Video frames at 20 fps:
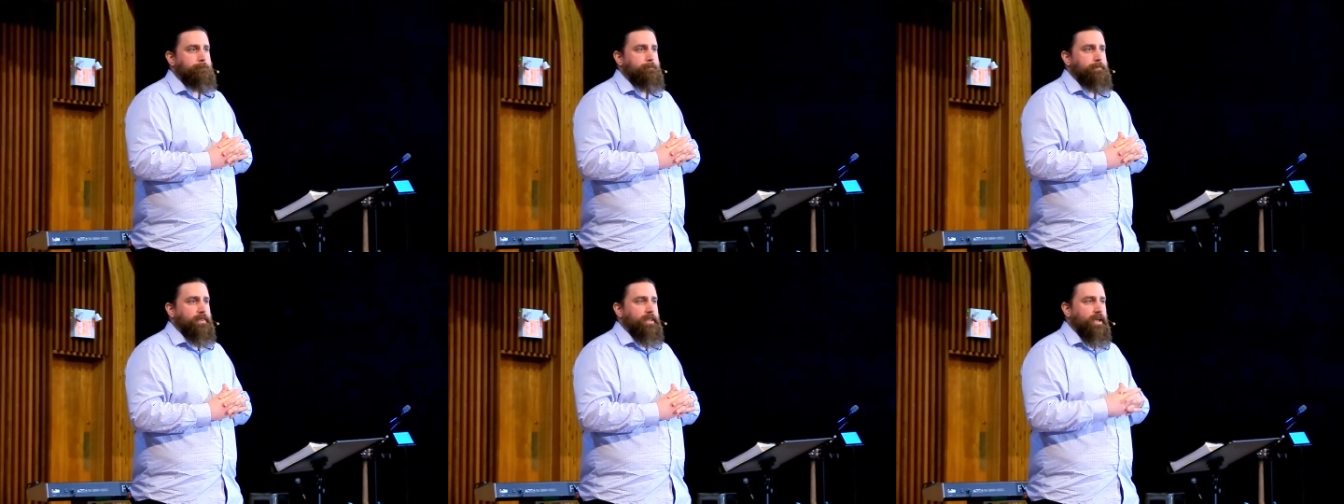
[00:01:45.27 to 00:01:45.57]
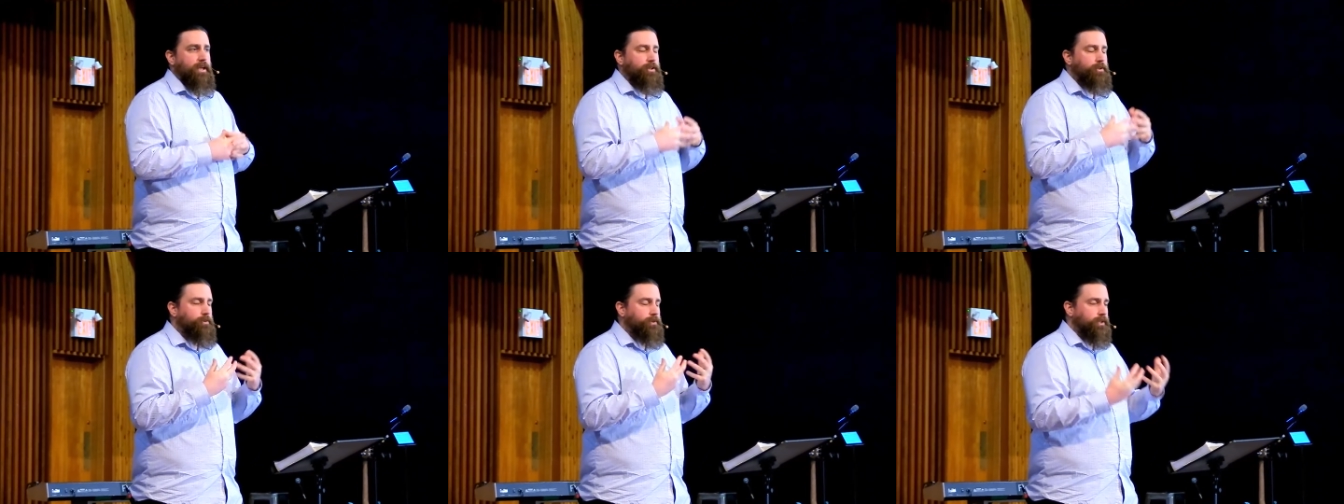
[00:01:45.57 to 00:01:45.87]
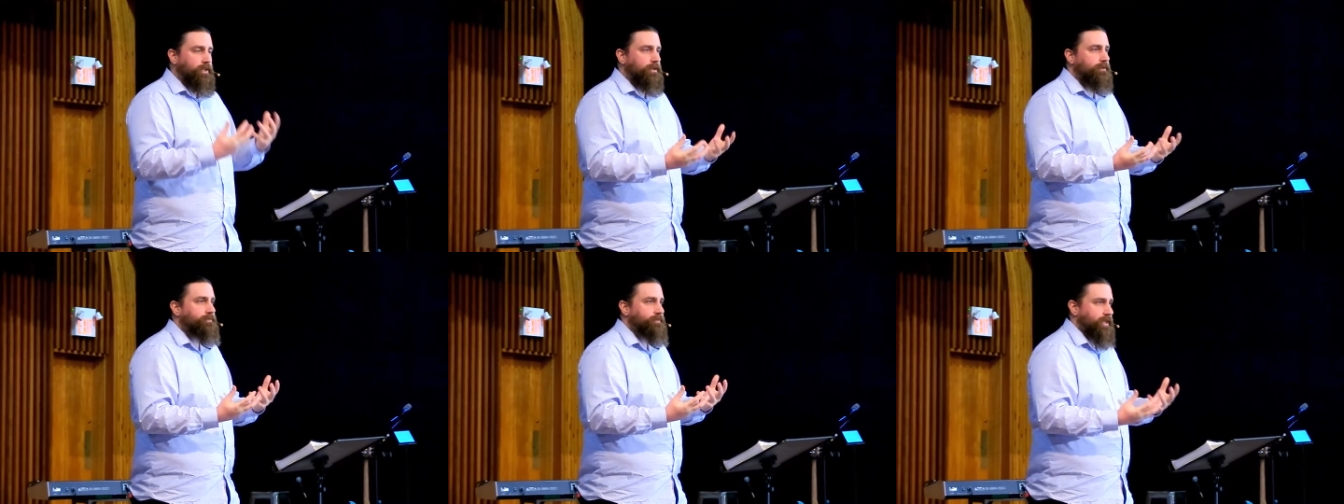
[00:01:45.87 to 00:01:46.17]
And you
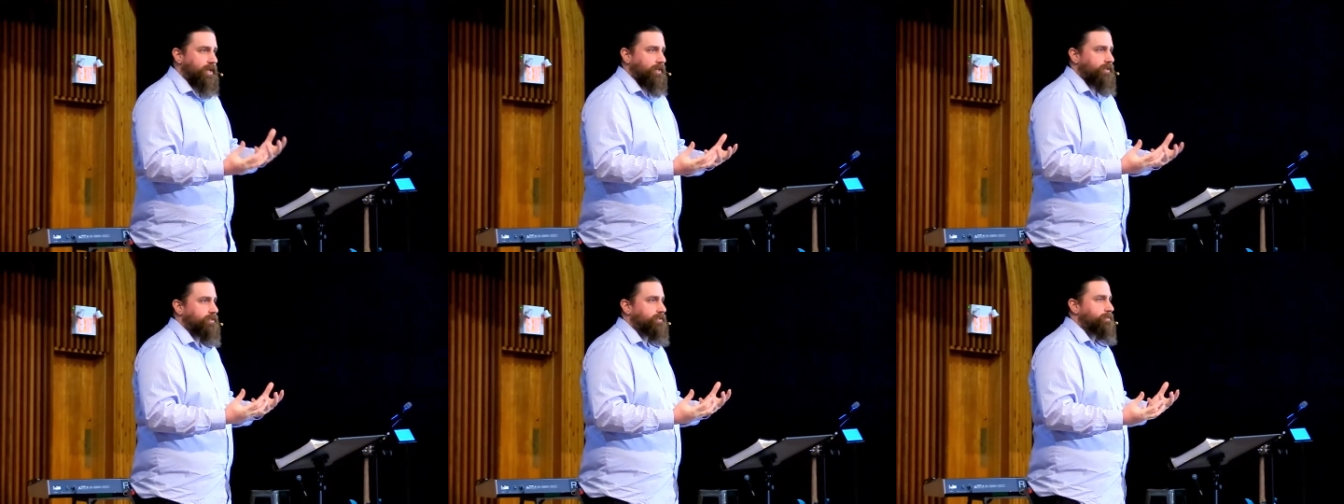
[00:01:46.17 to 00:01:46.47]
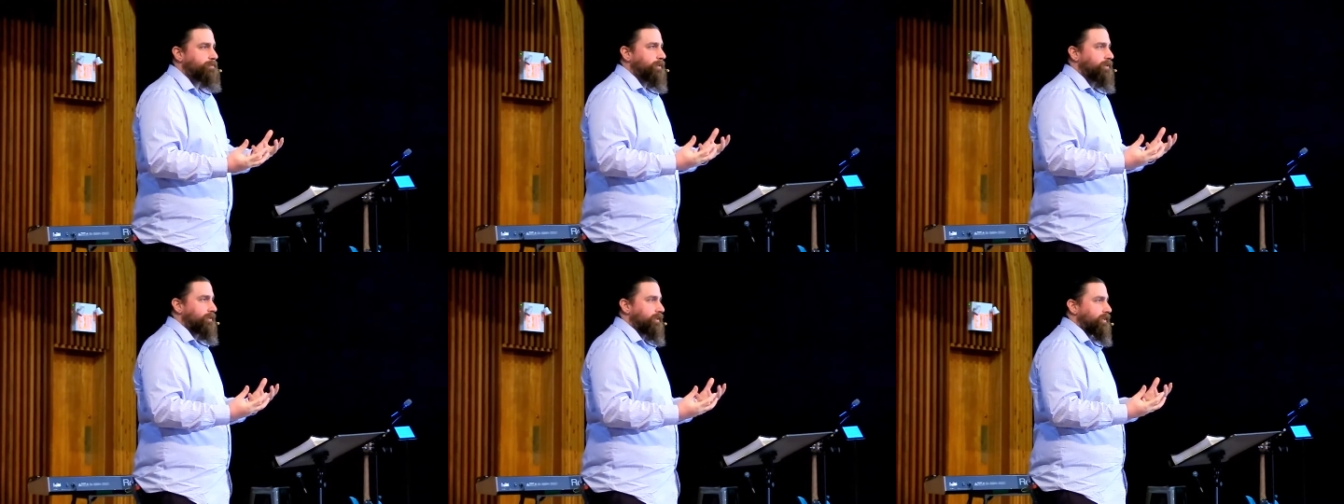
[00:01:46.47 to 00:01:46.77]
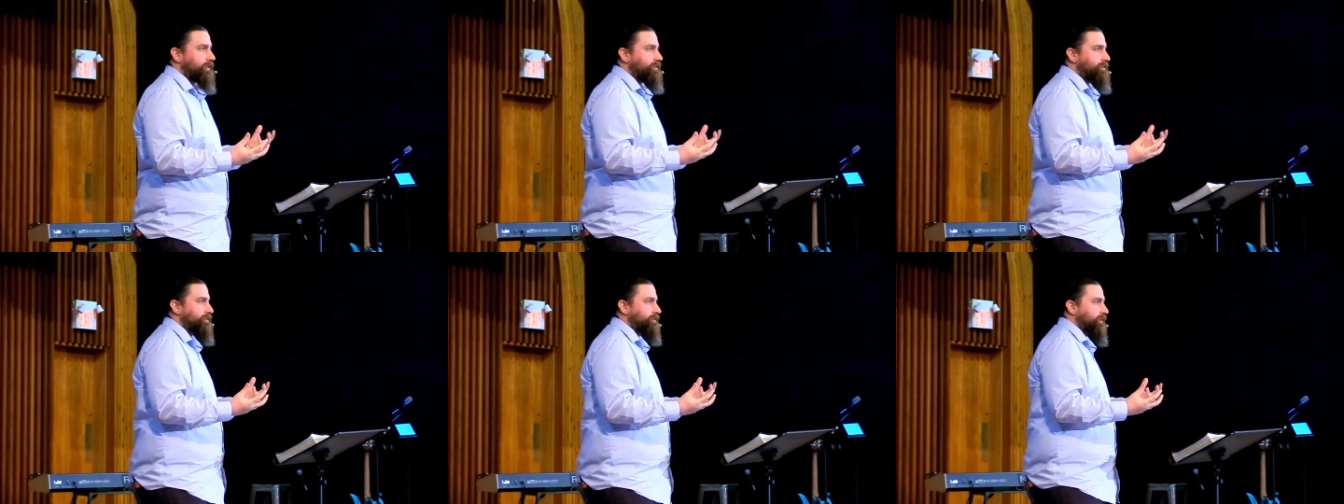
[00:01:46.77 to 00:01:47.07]
loved that
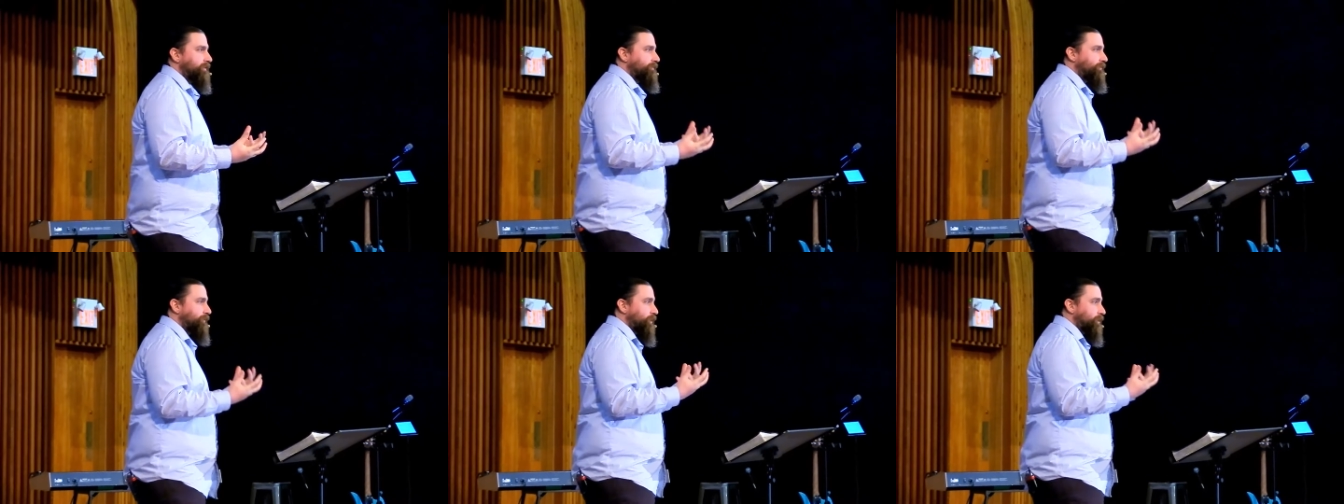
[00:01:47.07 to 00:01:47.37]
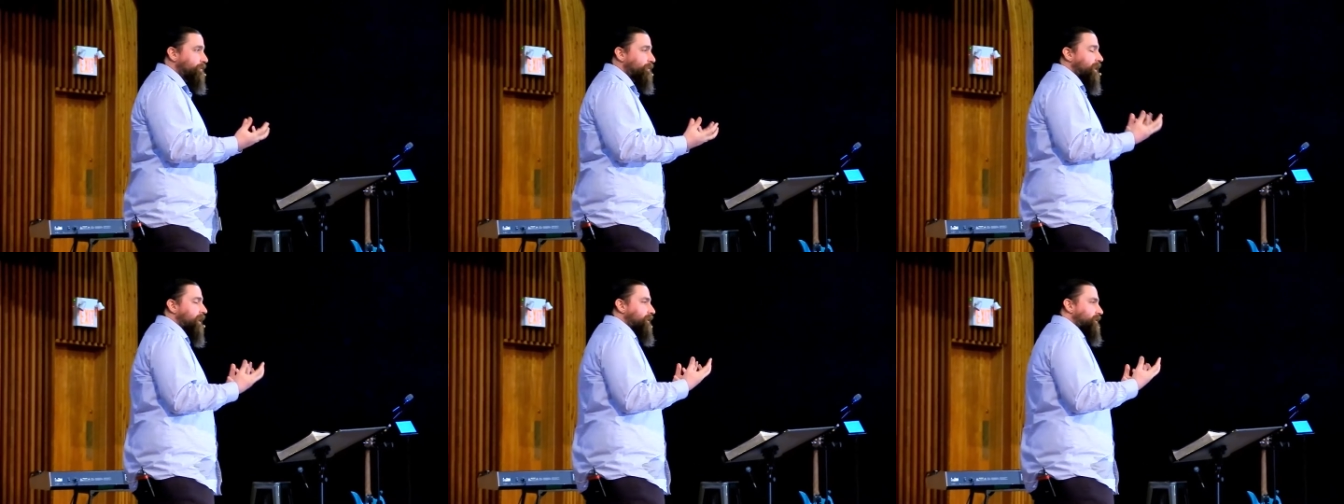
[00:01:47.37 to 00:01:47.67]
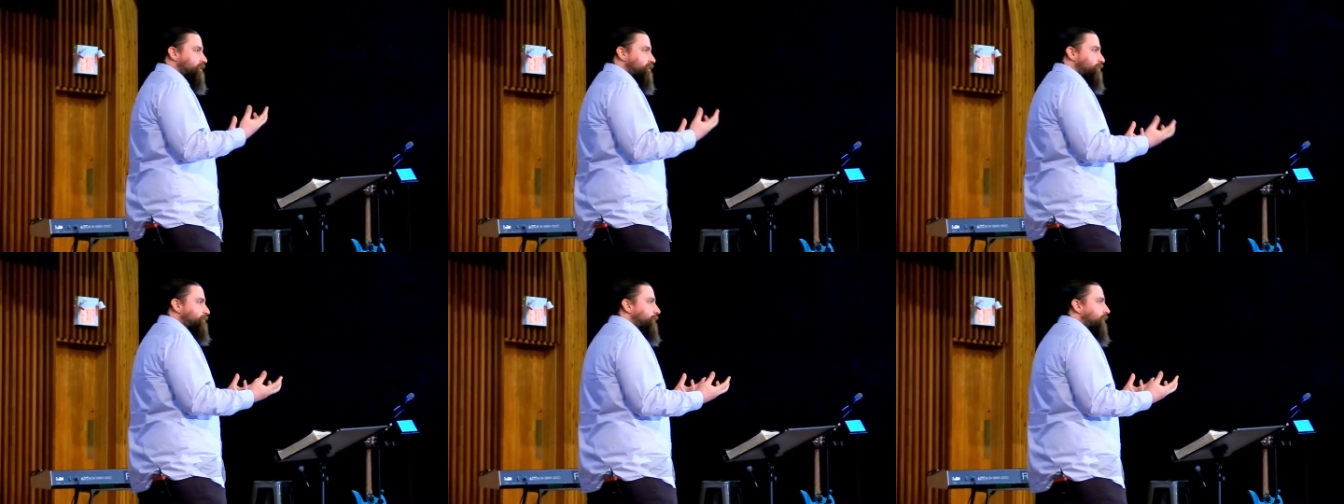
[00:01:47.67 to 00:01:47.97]
experience. And for you, that
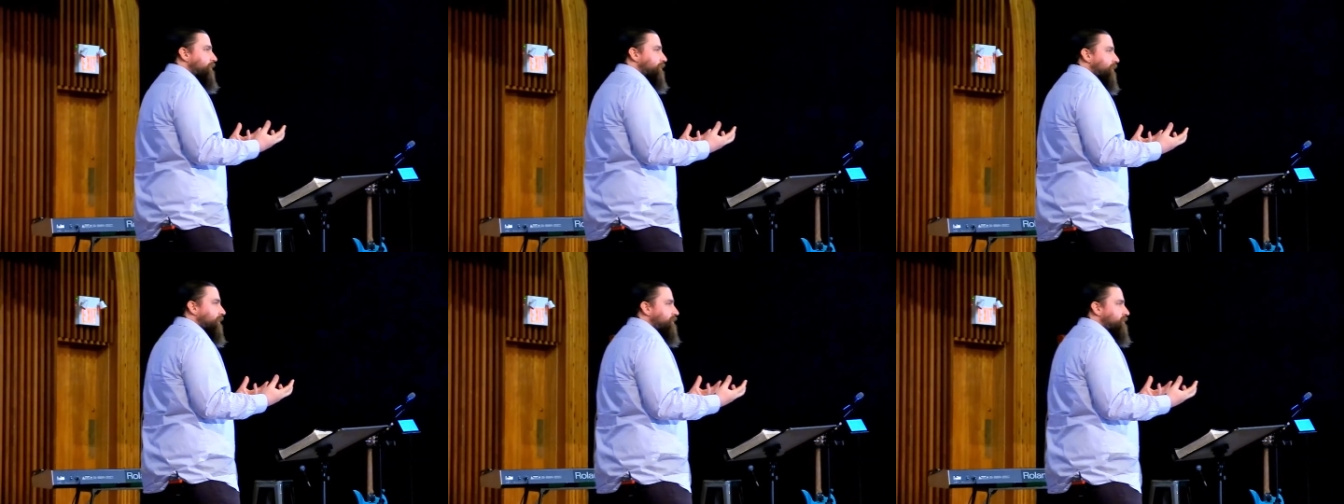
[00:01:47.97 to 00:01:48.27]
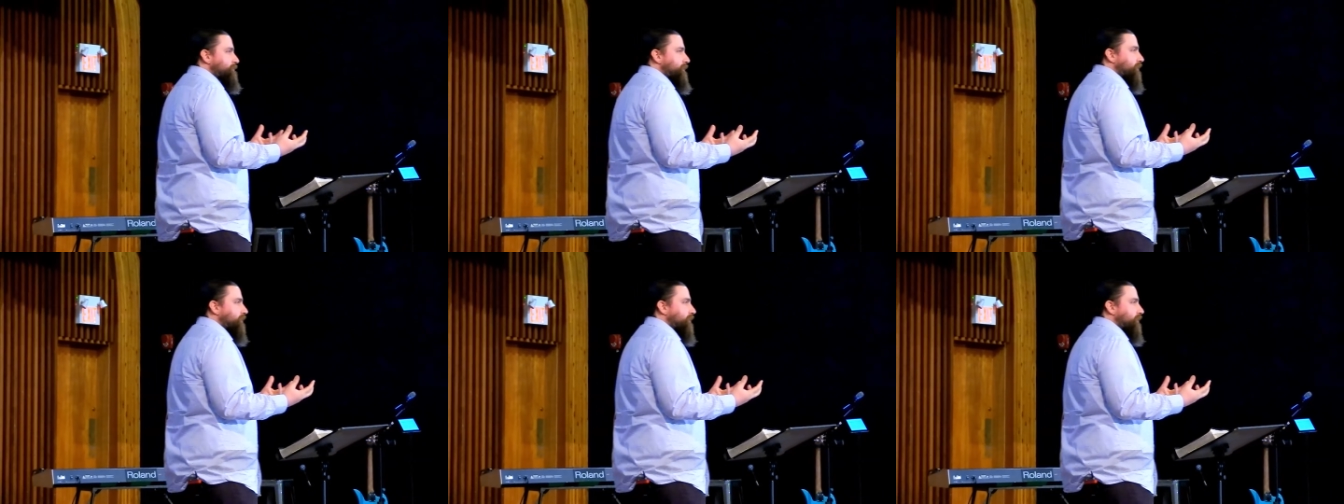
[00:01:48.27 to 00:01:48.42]
experience made